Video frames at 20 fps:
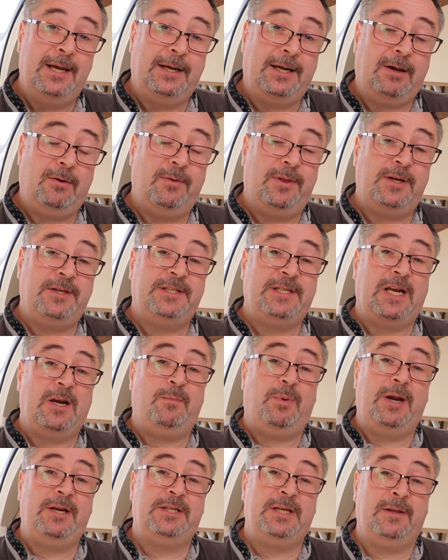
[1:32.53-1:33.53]
Now, they're
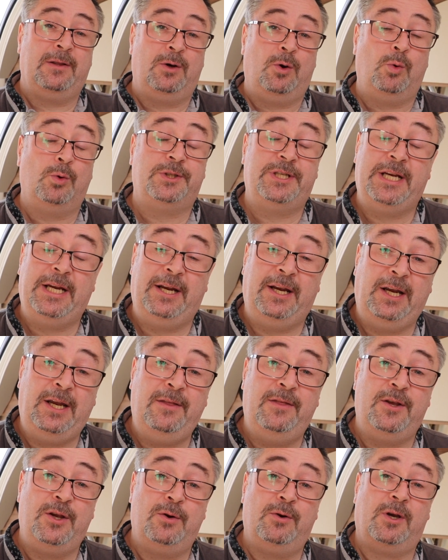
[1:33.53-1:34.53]
celebrating the launch here
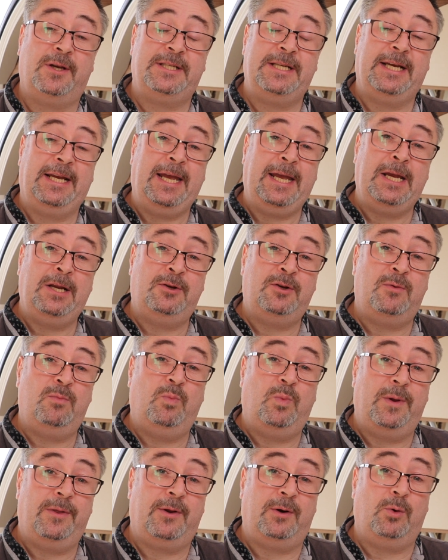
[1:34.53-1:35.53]
in the United
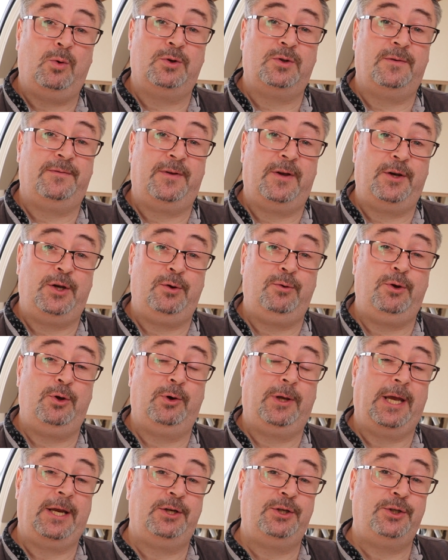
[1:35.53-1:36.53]
Kingdom with the launch of their new
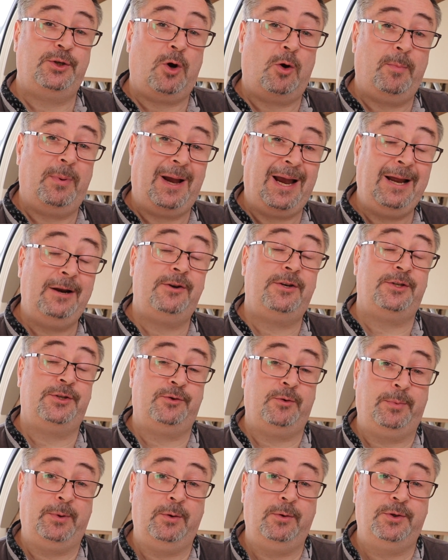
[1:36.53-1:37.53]
UK shop and
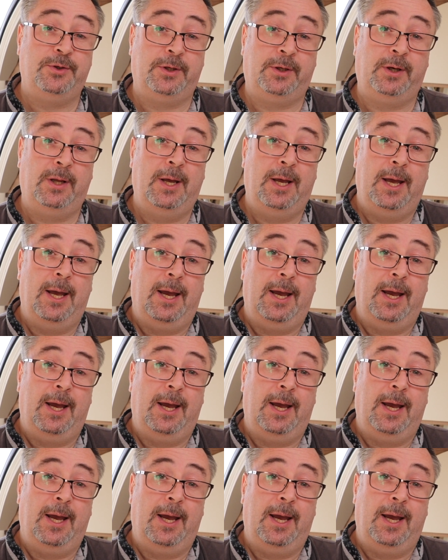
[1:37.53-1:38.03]
distribution.